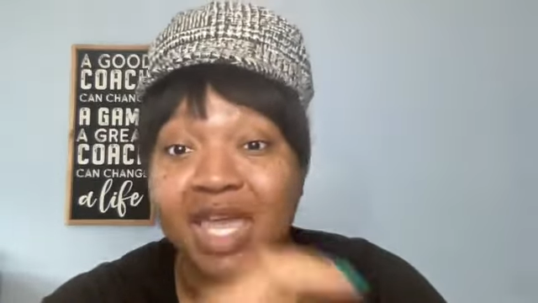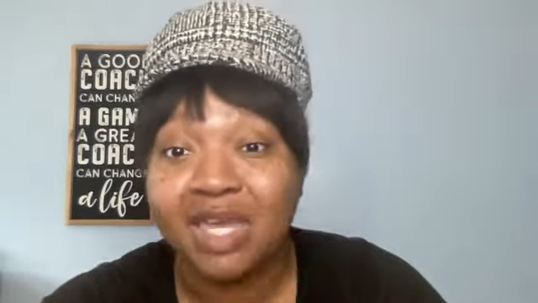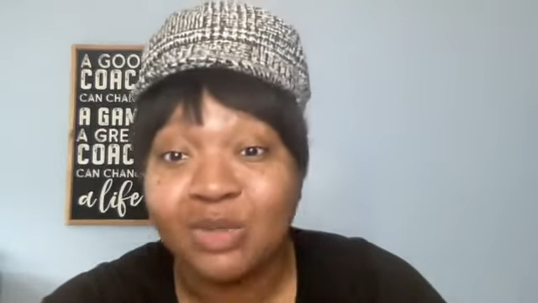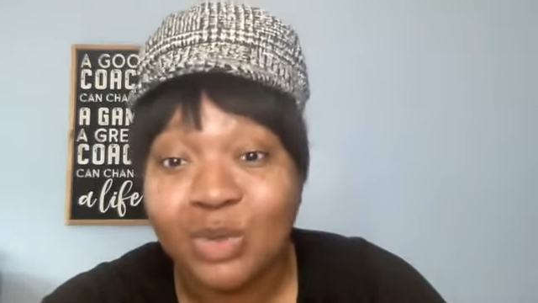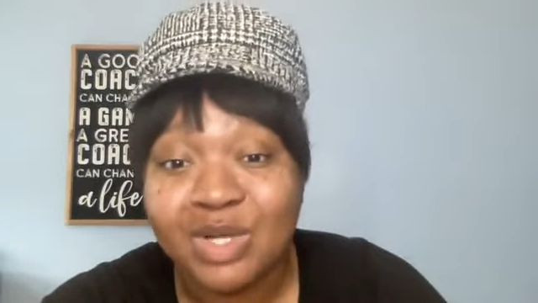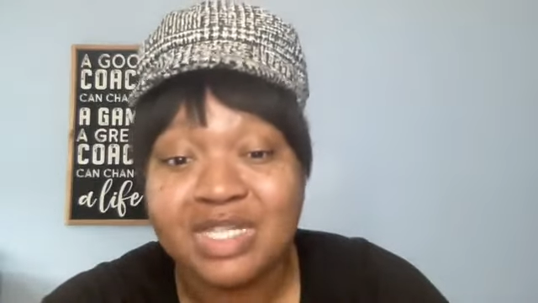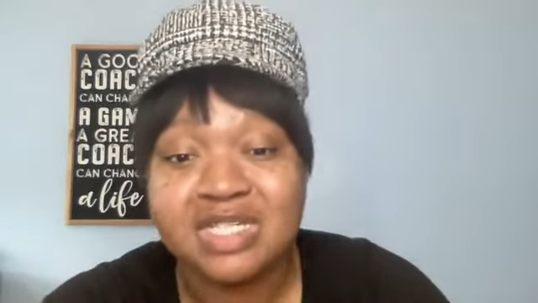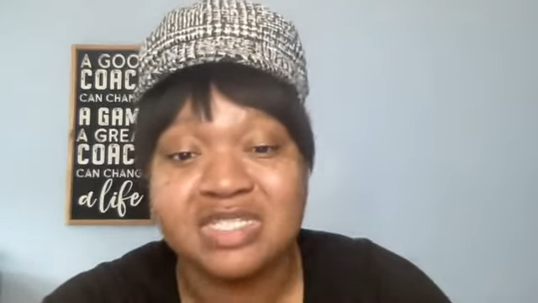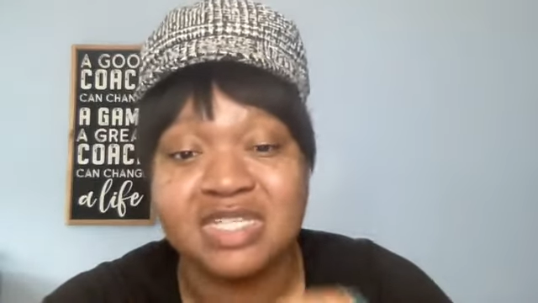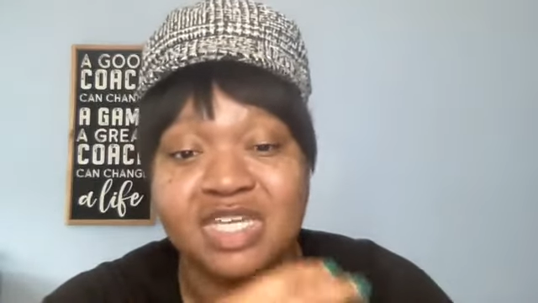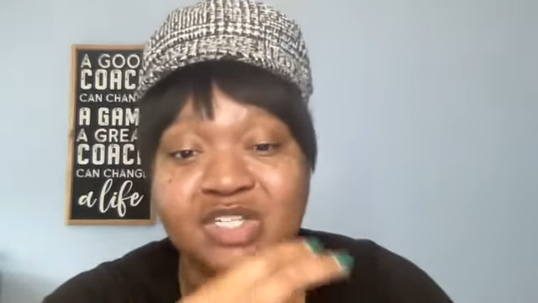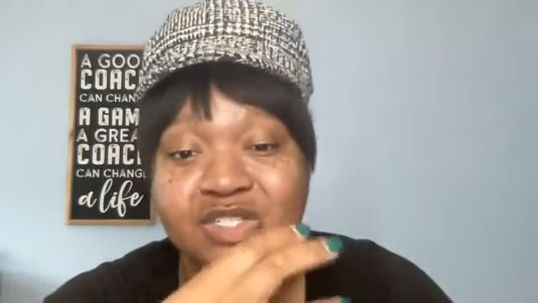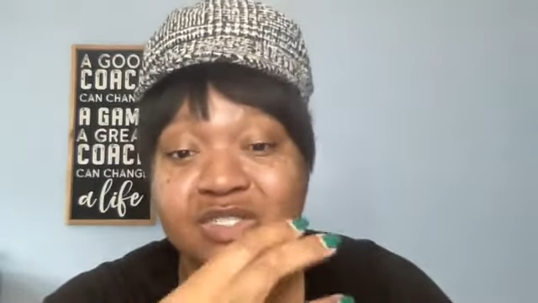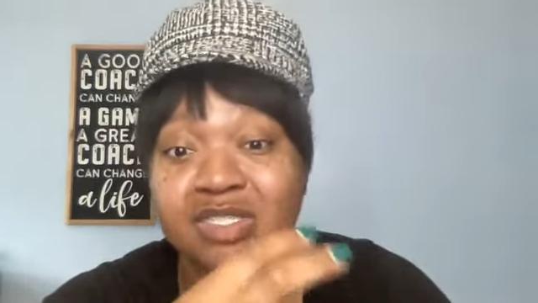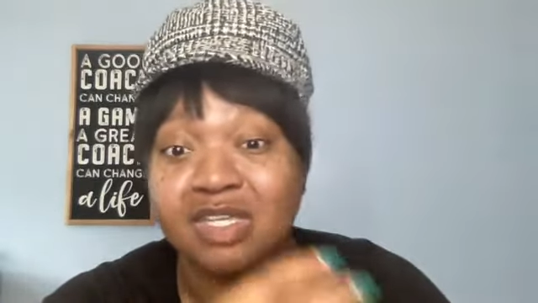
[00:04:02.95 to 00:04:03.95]
and
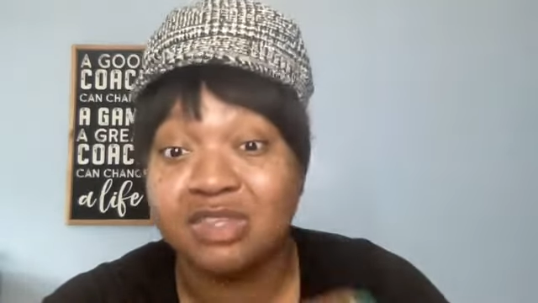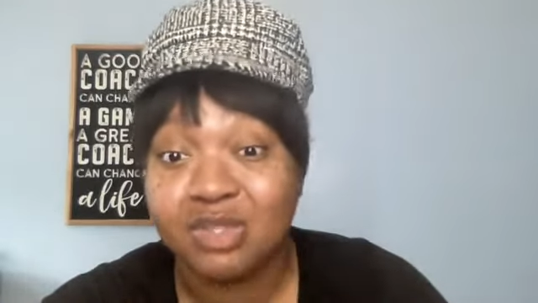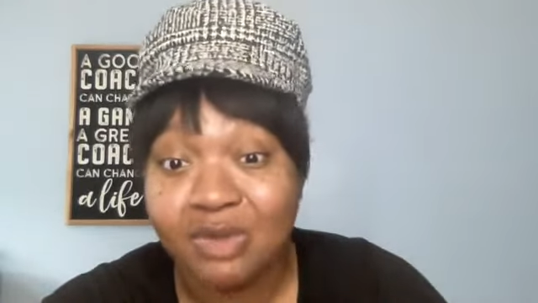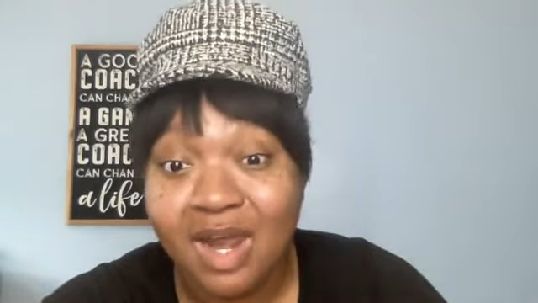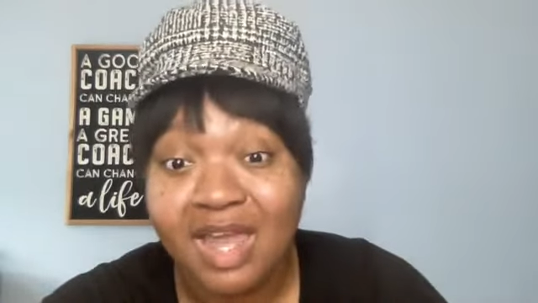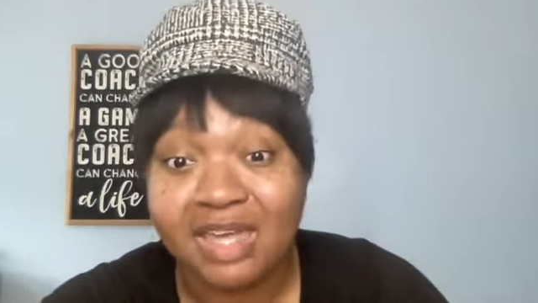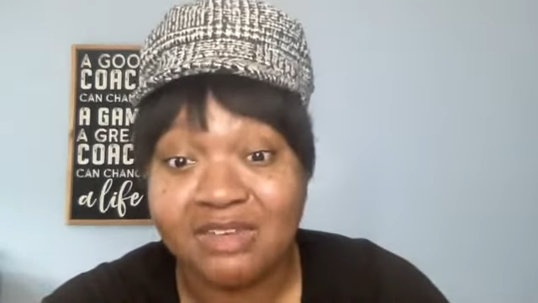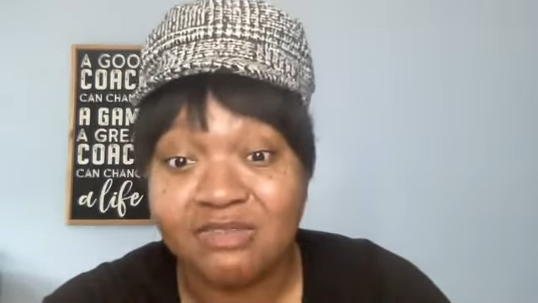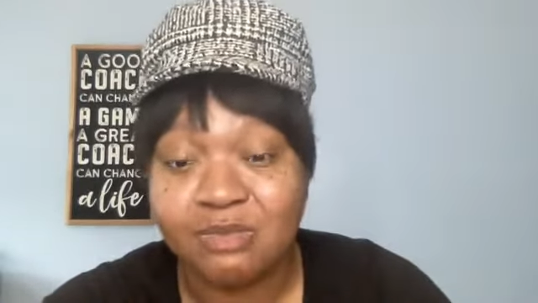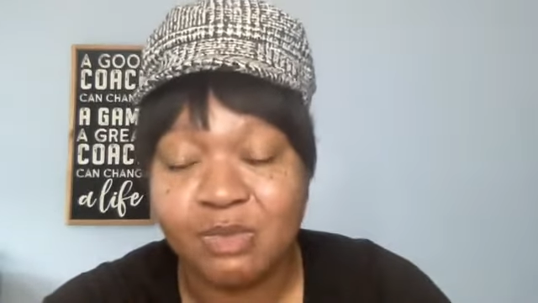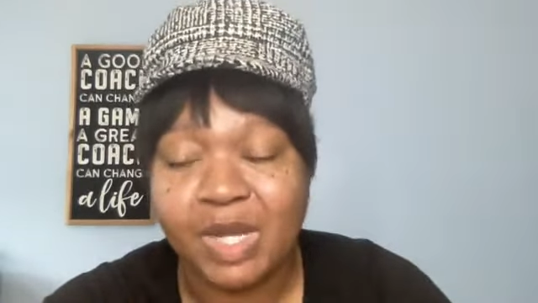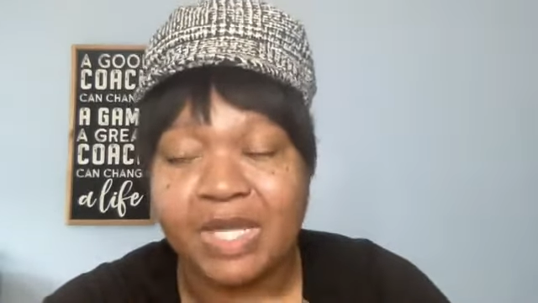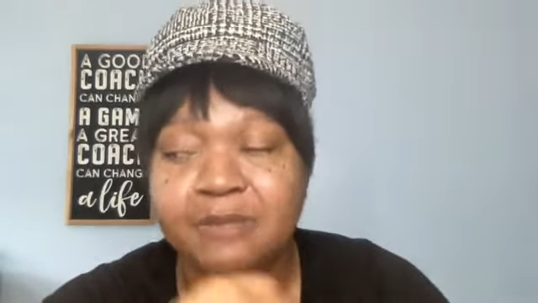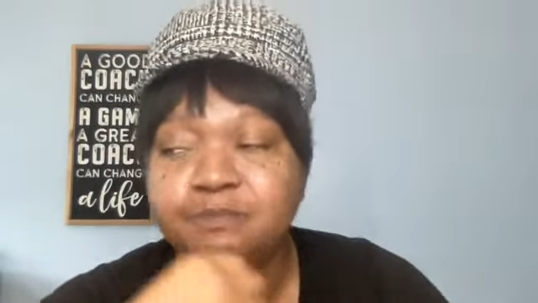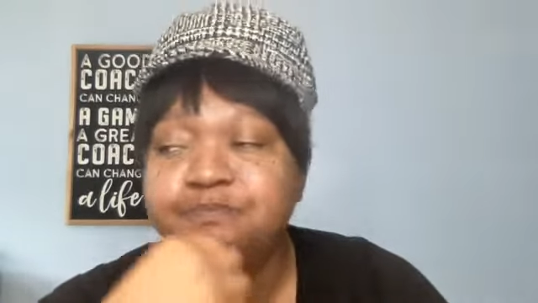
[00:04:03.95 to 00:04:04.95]
organizations can thrive,
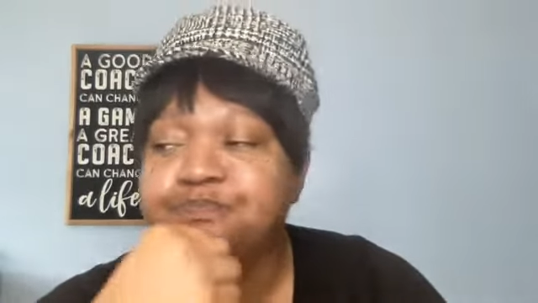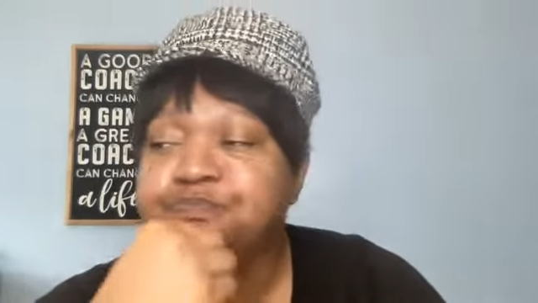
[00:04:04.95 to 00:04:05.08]
right?